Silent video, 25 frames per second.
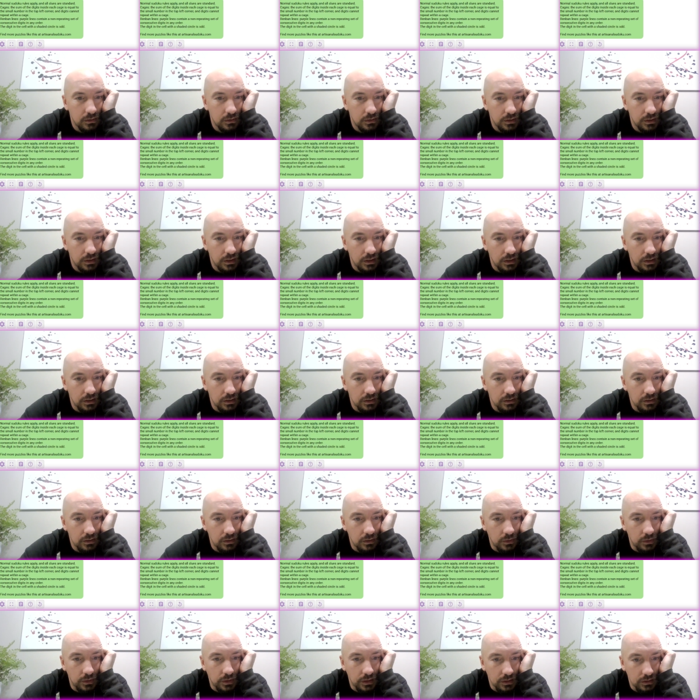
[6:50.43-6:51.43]

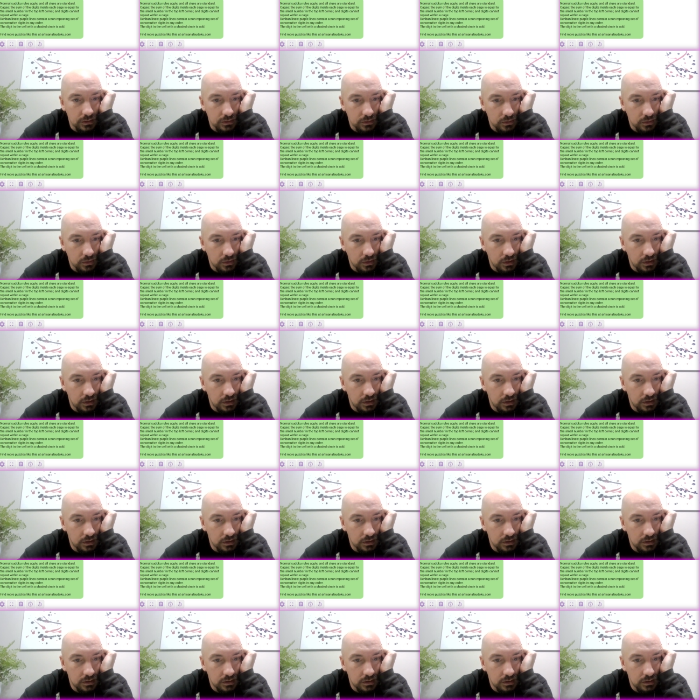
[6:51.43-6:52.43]
Okay, so then
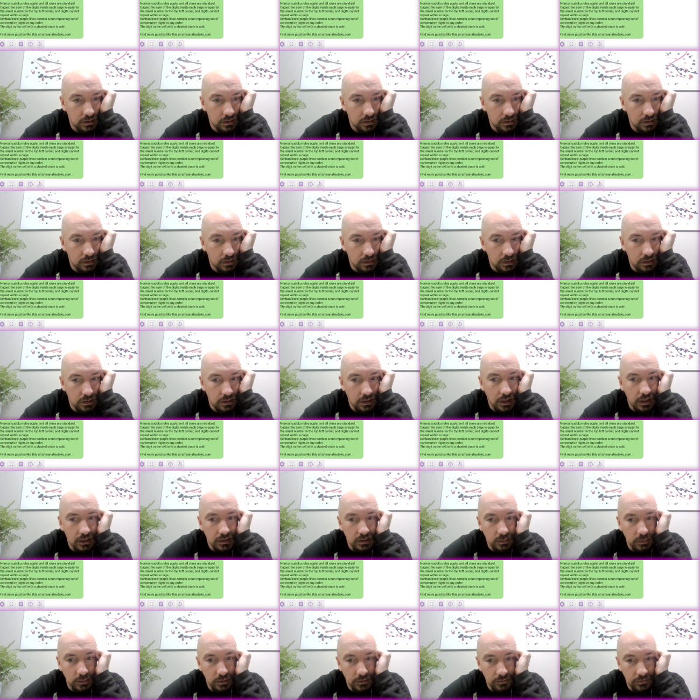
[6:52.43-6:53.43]
this has
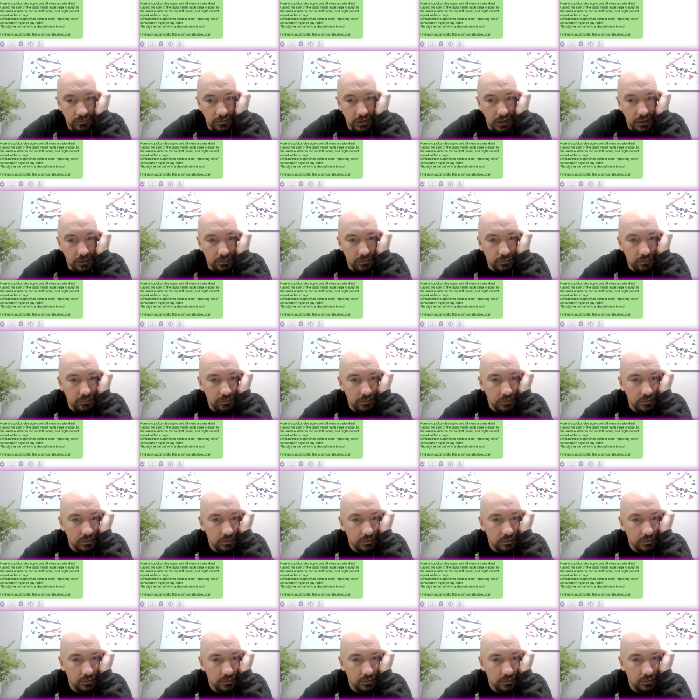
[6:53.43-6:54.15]
to be a 5.